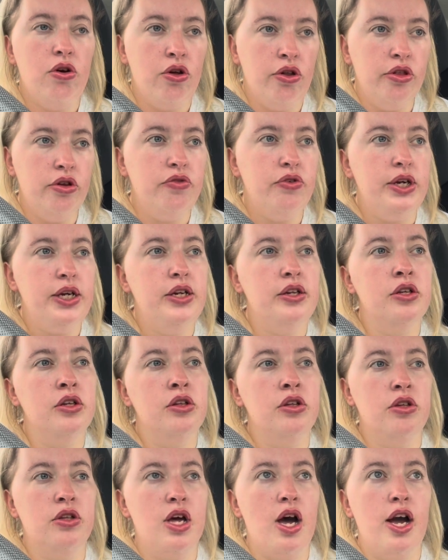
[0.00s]
other
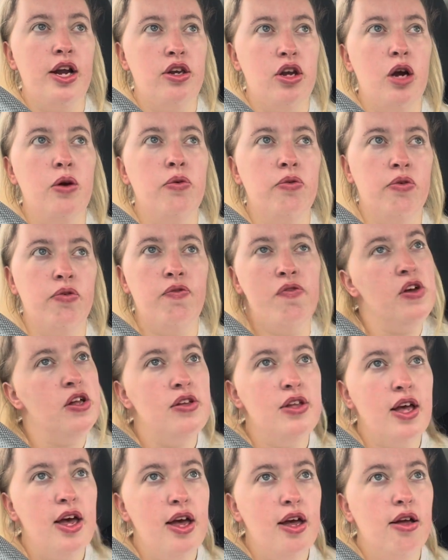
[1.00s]
reasons that I don't
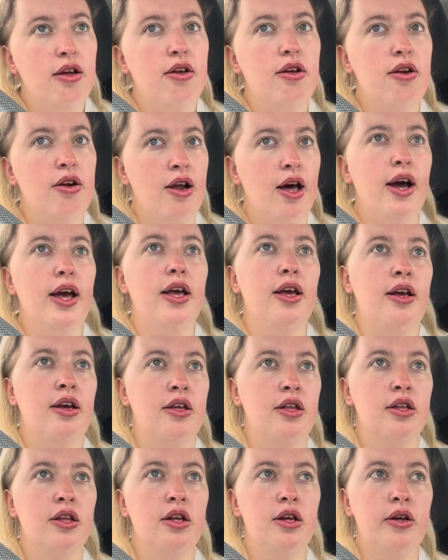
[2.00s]
visit. Like
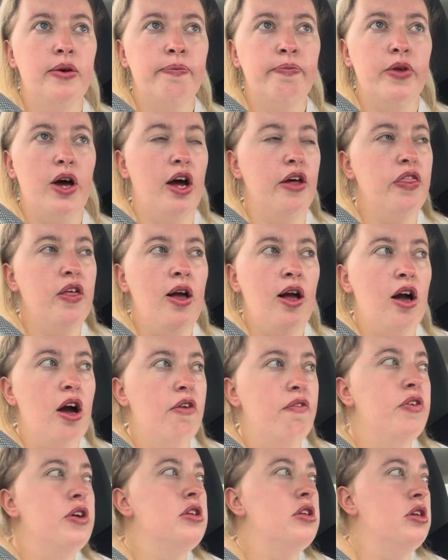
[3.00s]
I think I
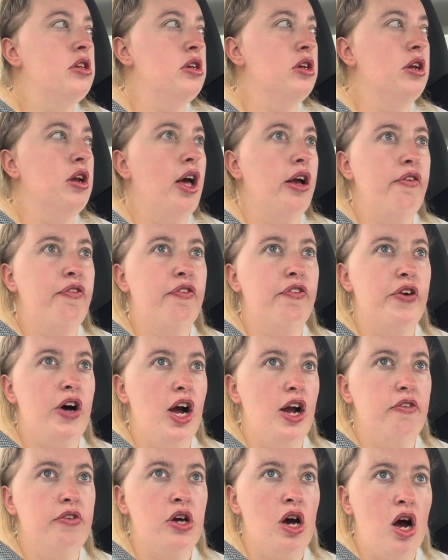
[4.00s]
visited like
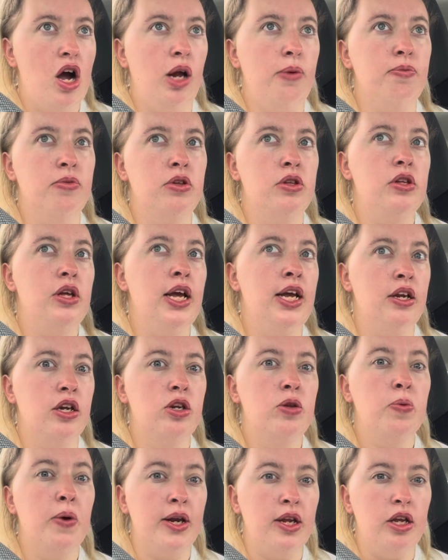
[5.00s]
5 times in
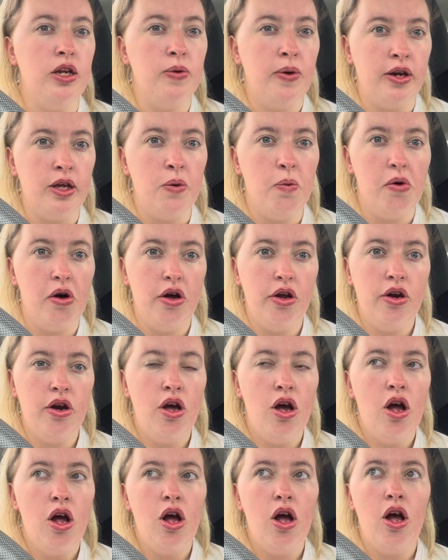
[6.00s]
2021,
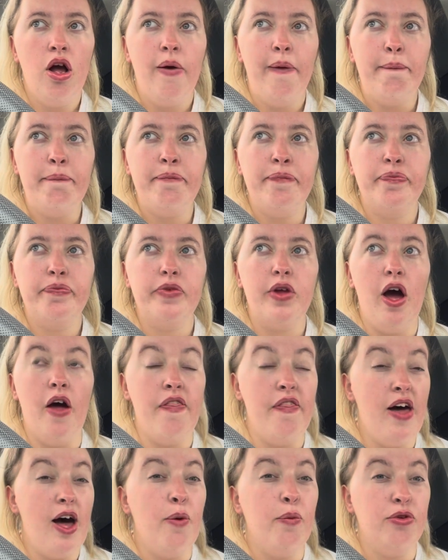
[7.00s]

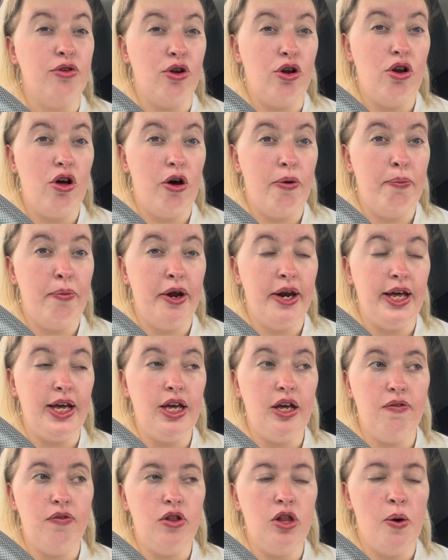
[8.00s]
and that was a lot of money
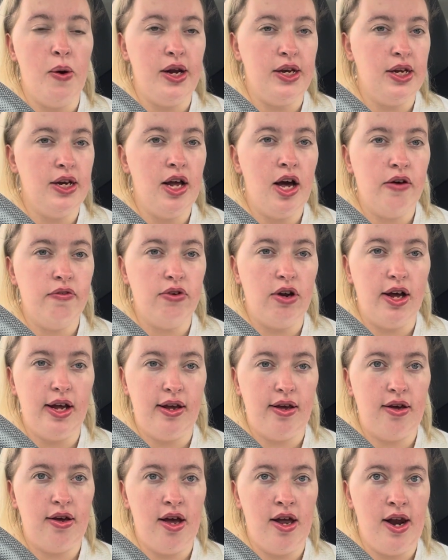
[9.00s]
even though I didn't have
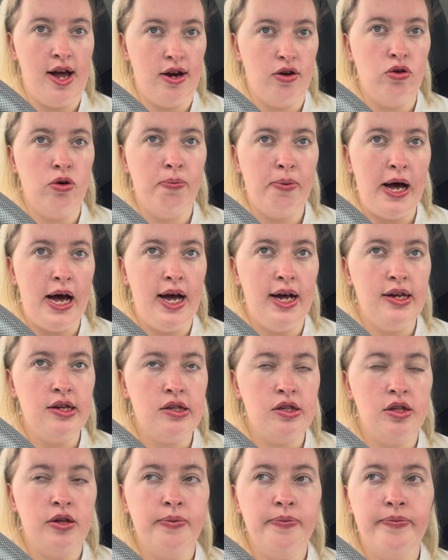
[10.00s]
like an annual
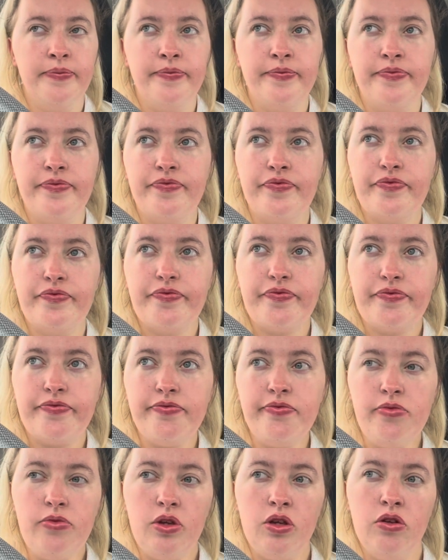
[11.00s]
pass.
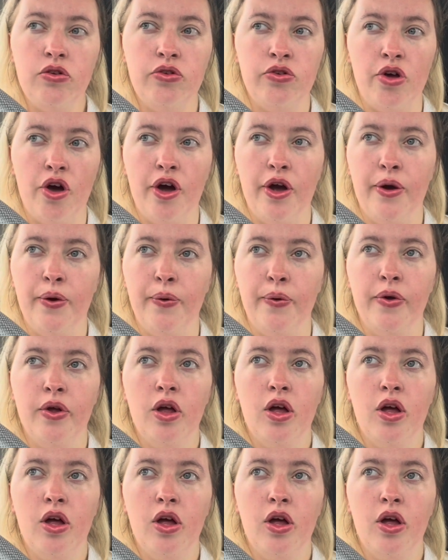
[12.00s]
So,